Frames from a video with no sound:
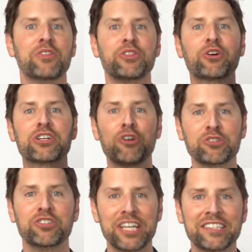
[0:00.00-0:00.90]
They're gonna start
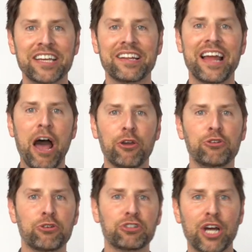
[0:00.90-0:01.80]
to dictate how you
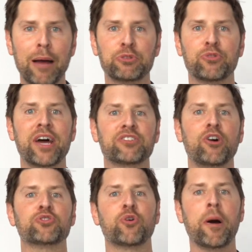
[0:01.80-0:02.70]
do your job, so that is
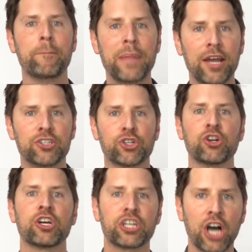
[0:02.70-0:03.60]
also a
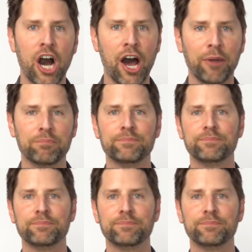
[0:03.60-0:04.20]
major con.